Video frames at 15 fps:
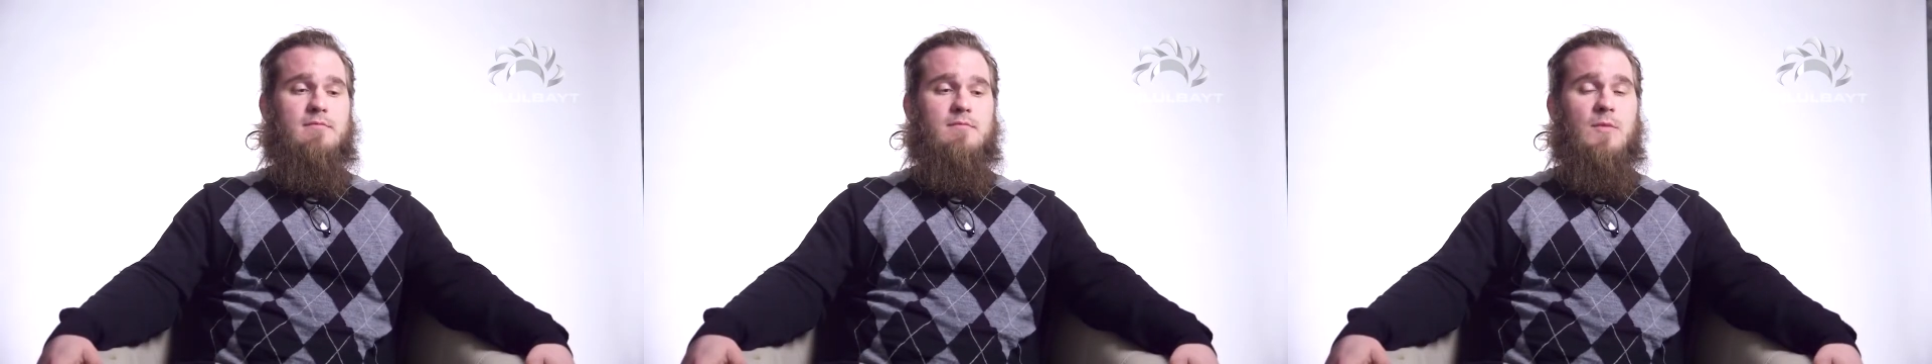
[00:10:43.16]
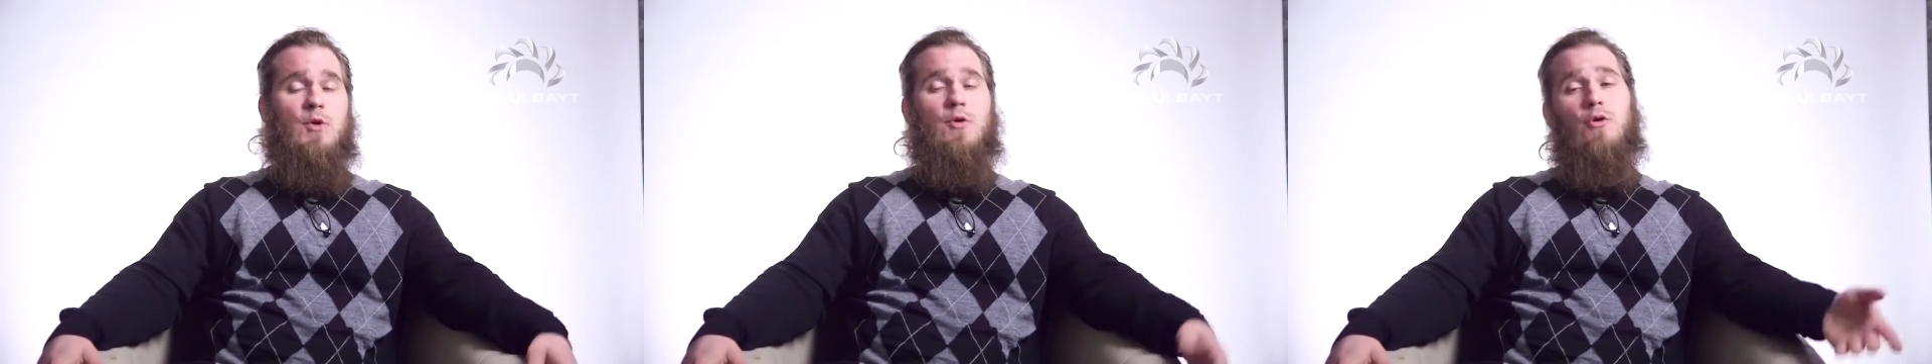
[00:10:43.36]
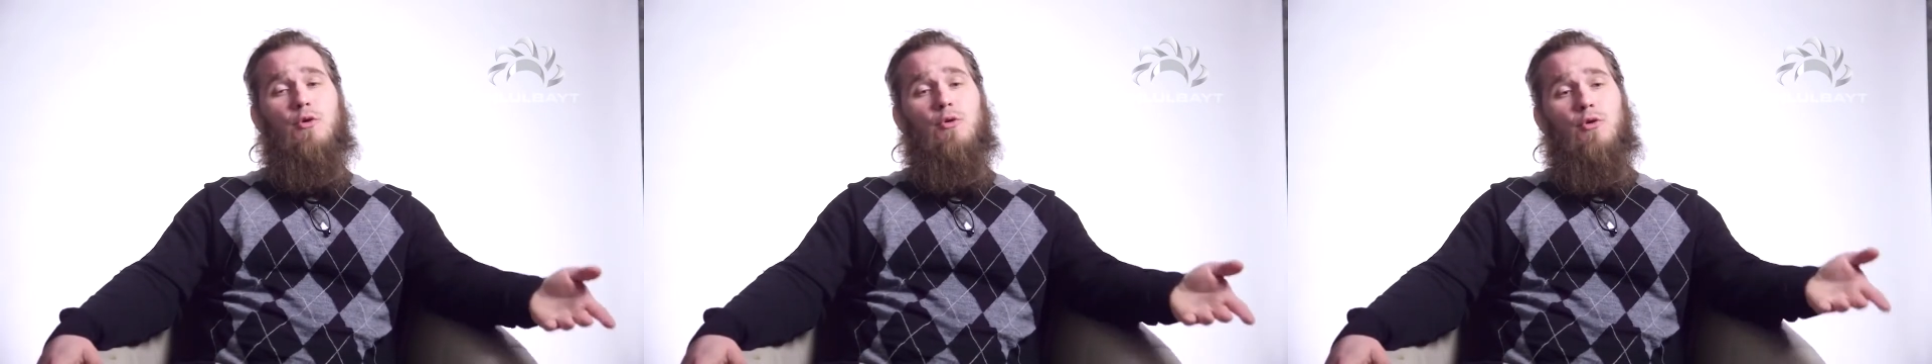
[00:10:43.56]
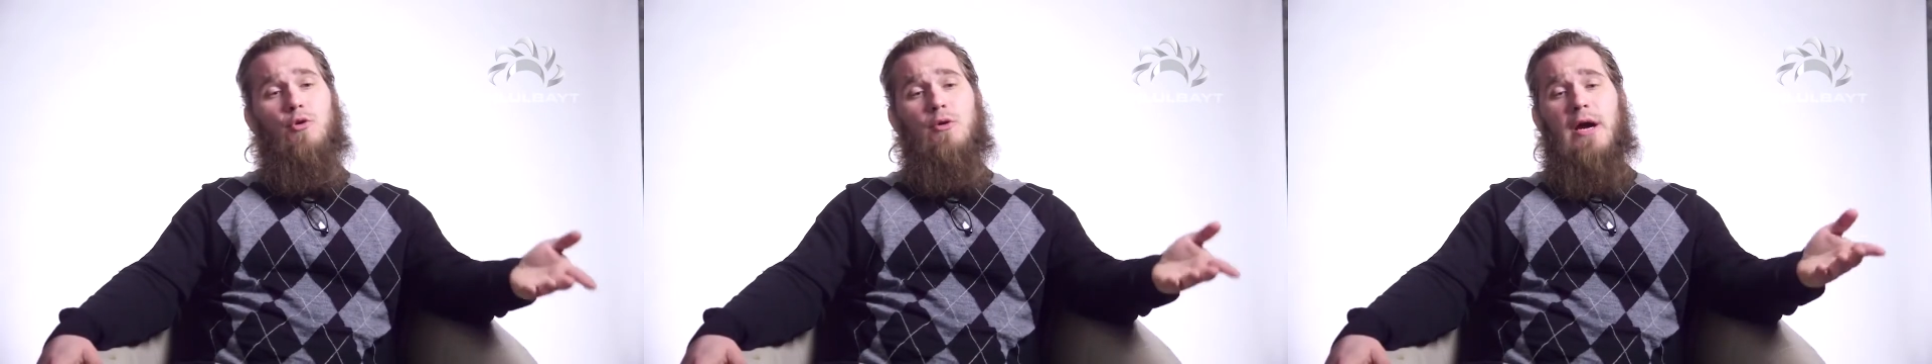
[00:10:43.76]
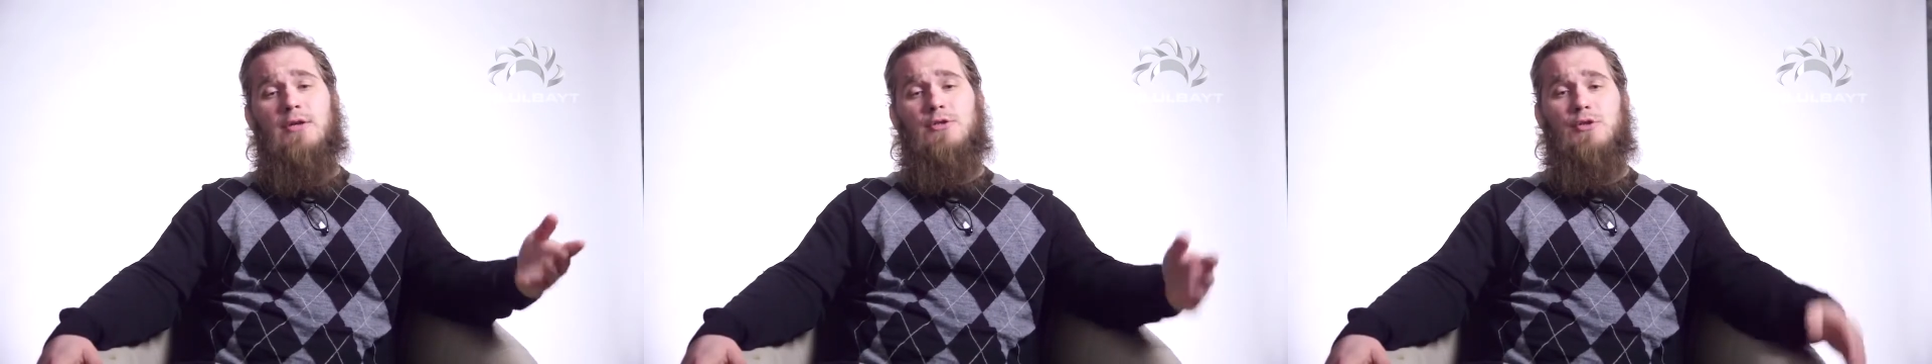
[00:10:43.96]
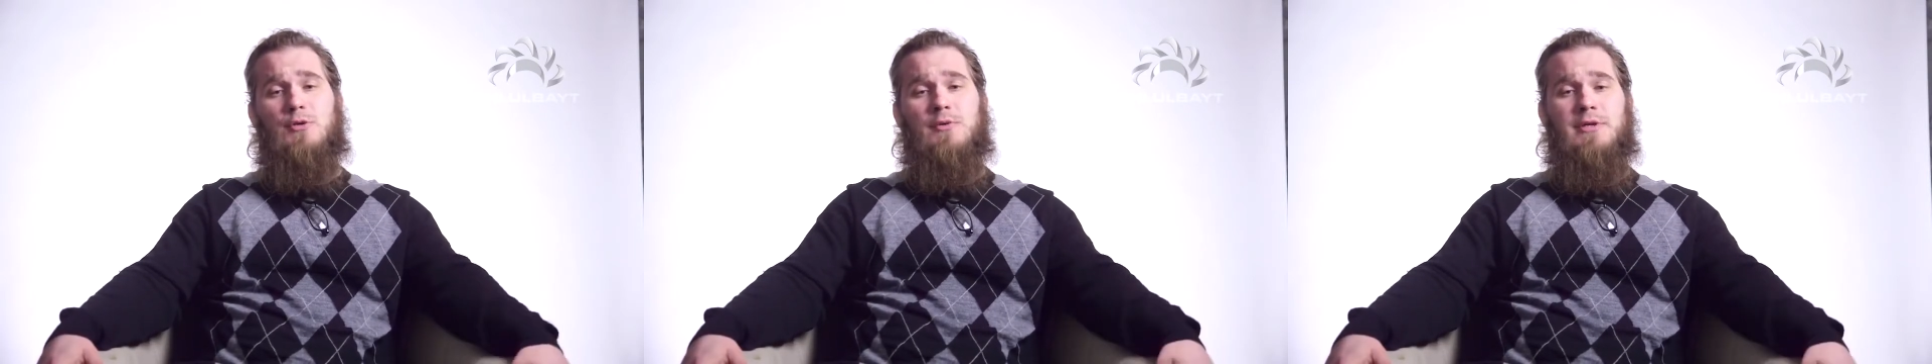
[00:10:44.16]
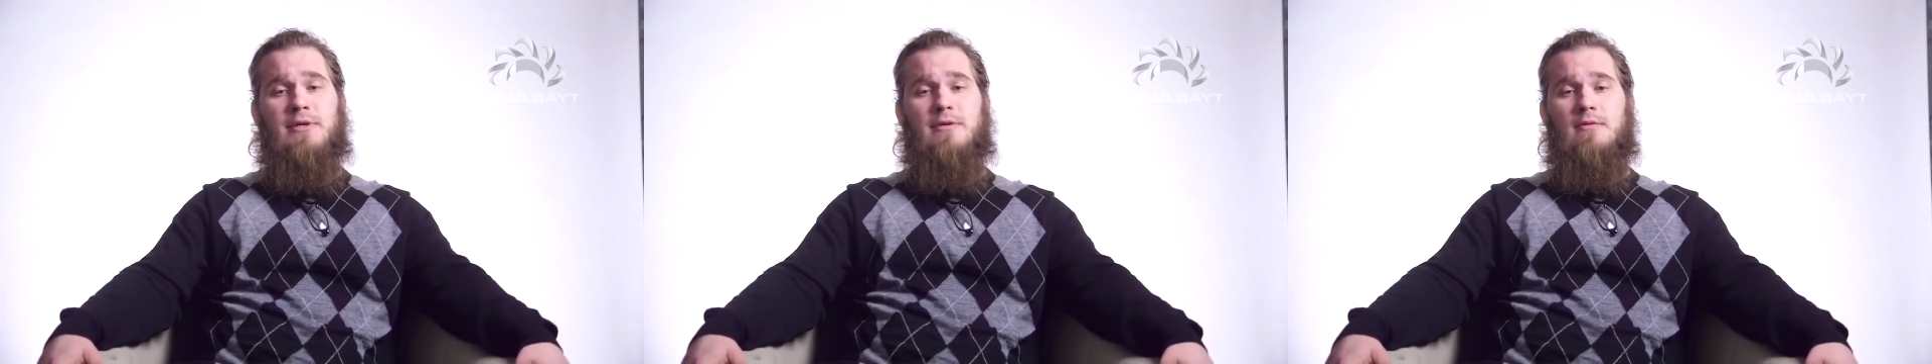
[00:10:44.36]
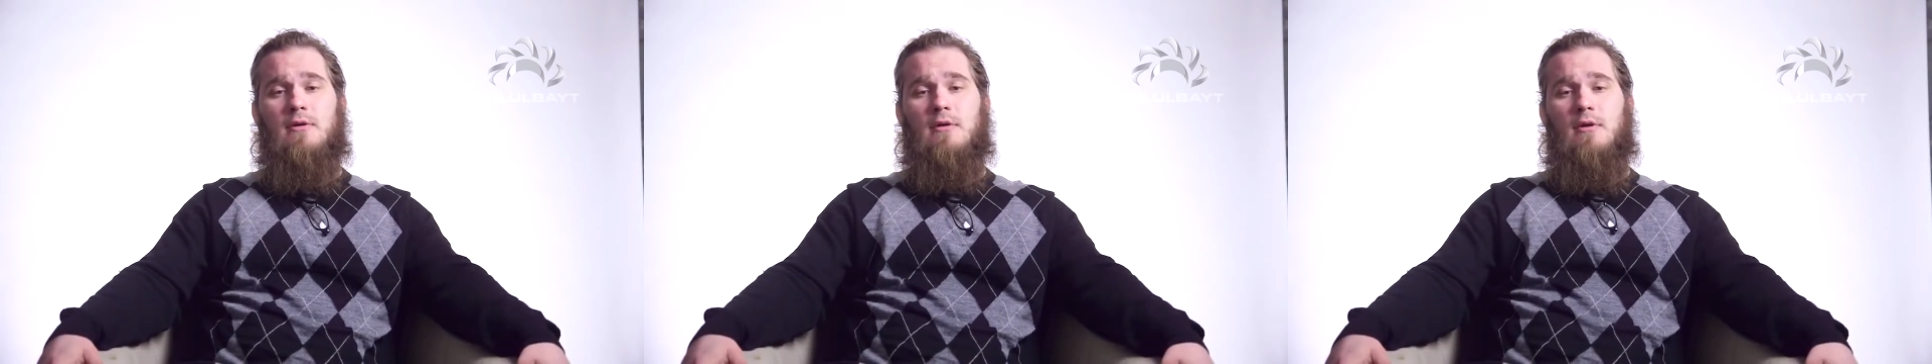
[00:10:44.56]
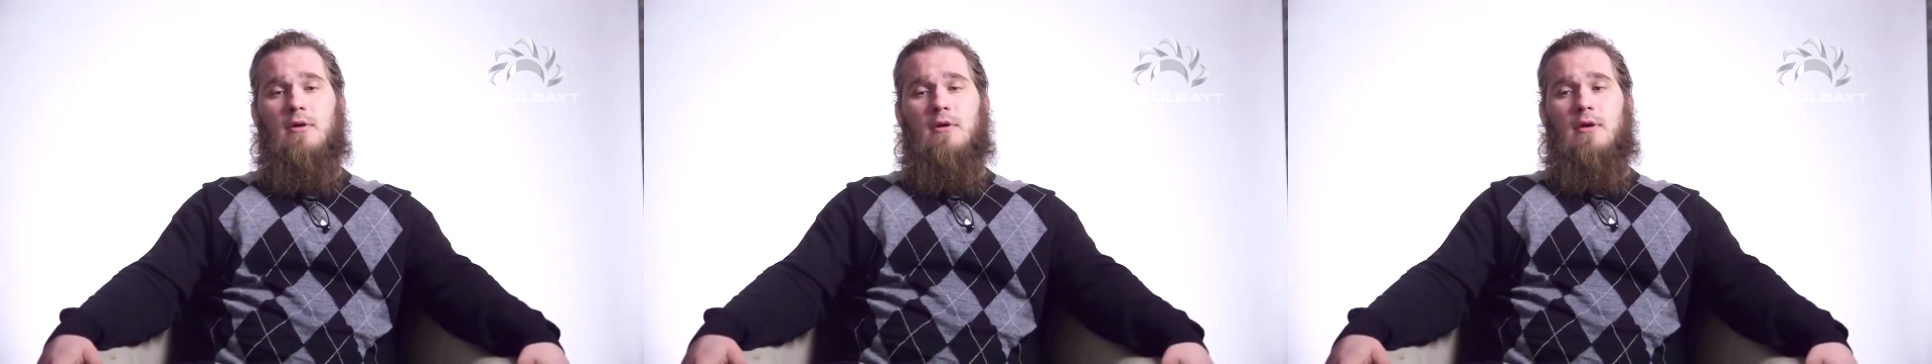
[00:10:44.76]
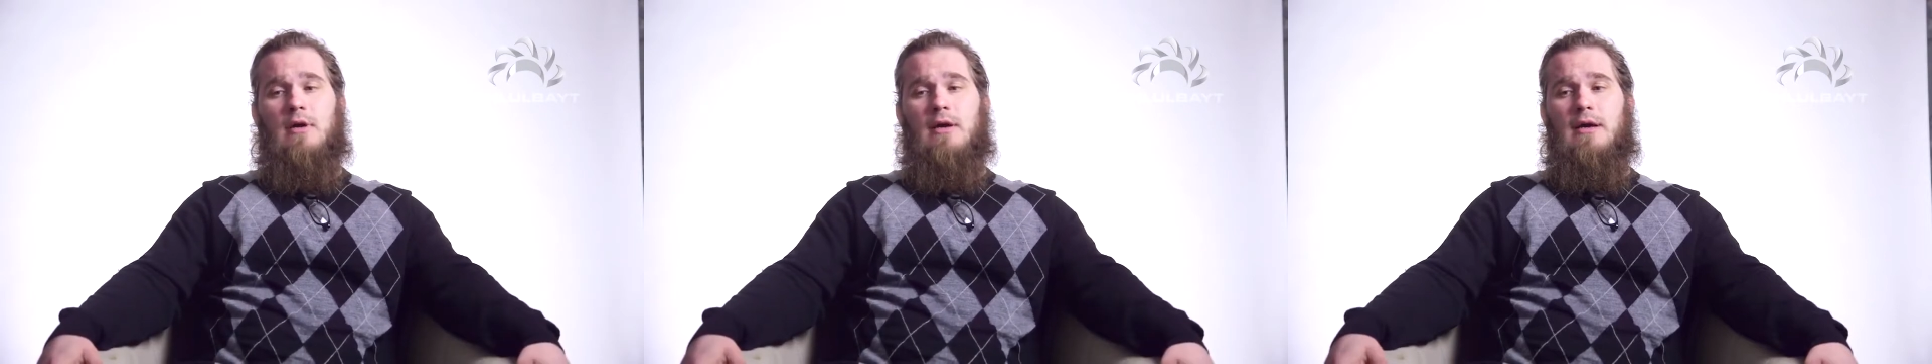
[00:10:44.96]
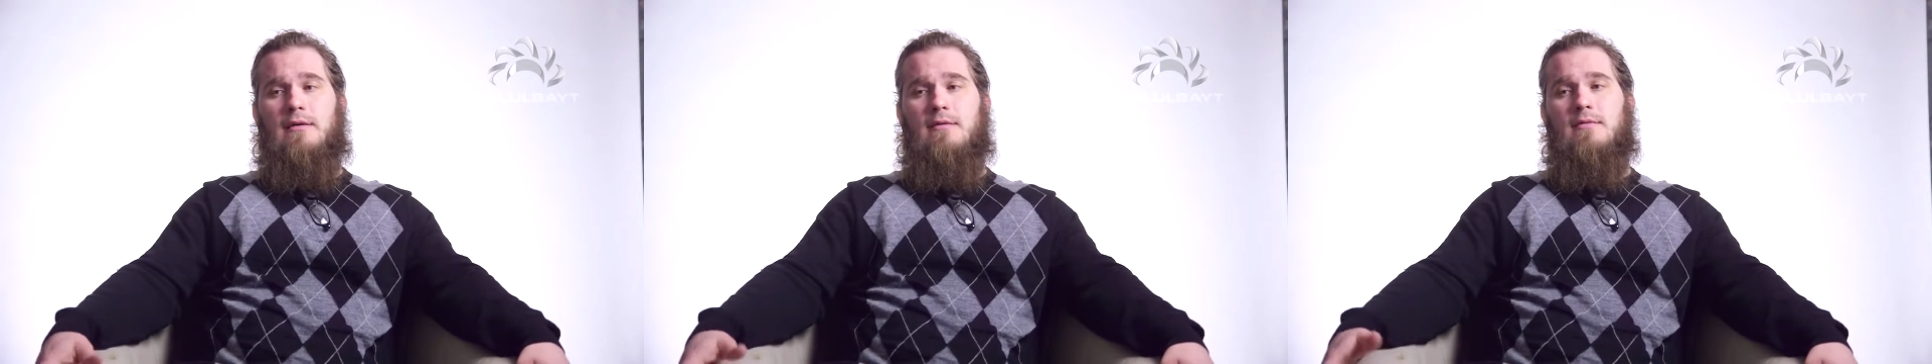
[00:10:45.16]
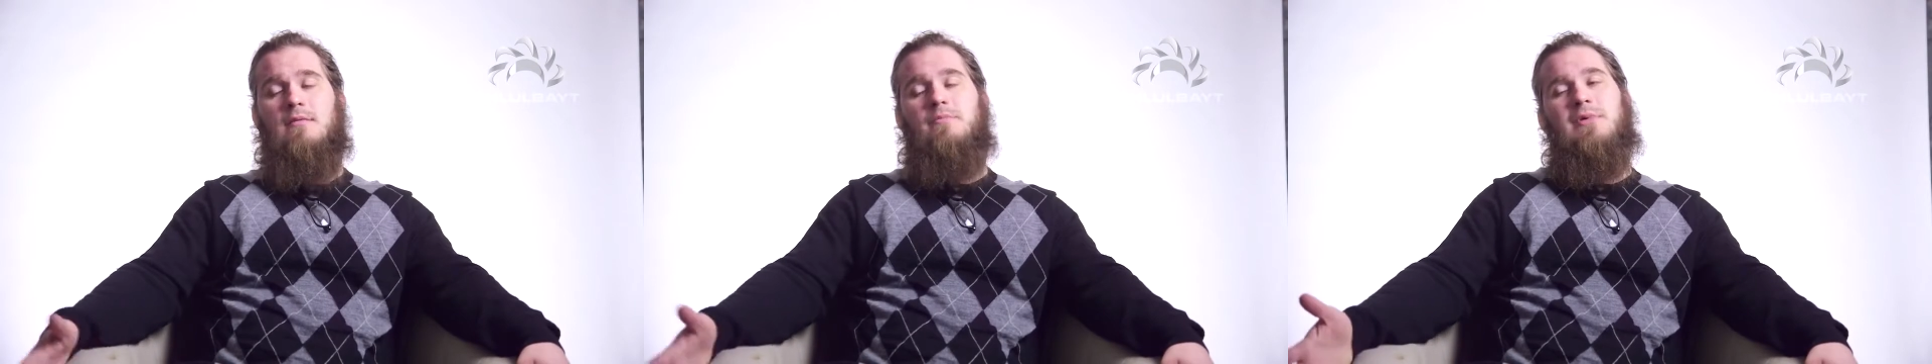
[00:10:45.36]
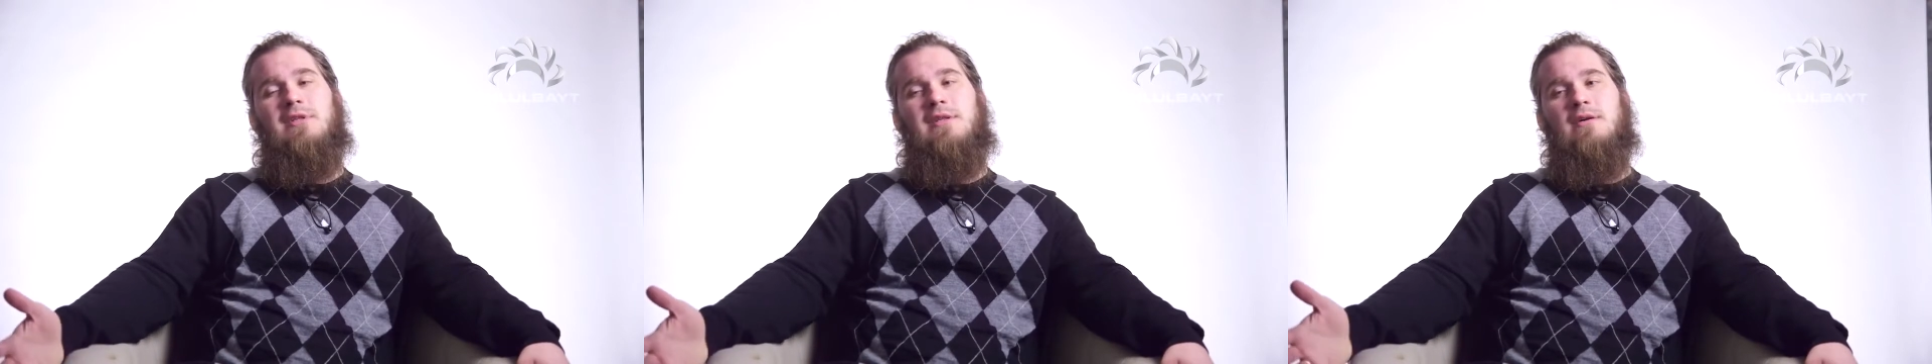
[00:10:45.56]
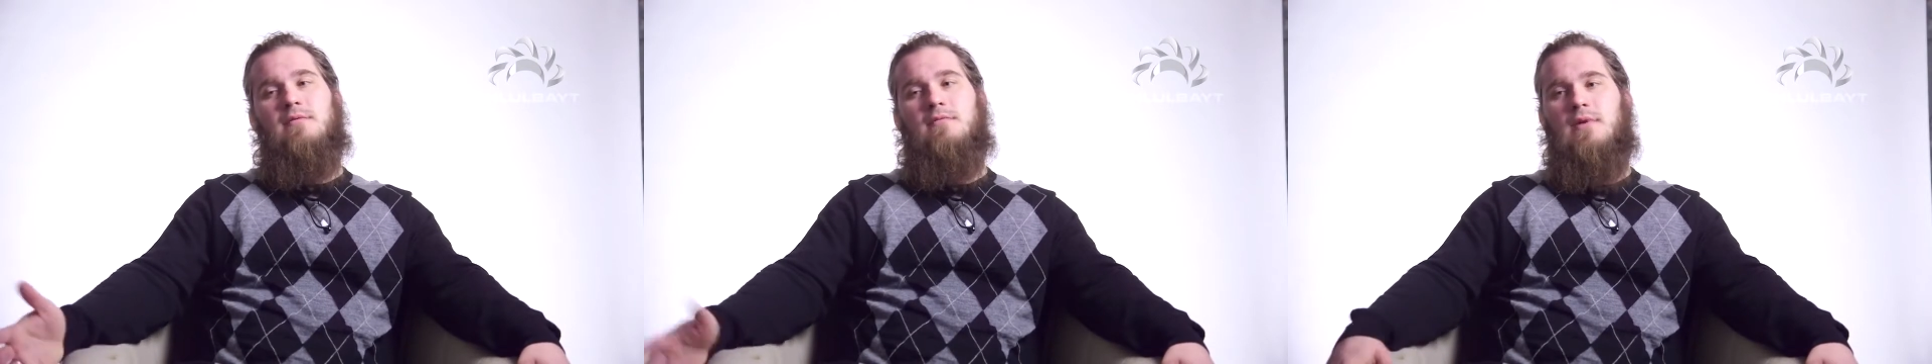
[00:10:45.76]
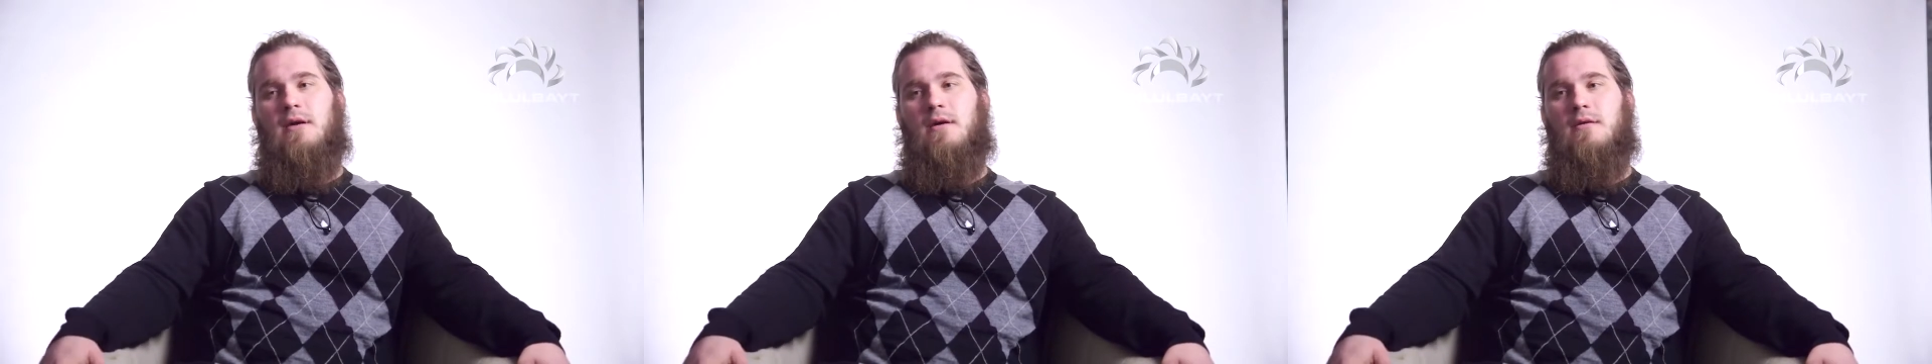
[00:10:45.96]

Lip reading: You guys are doing it, but then,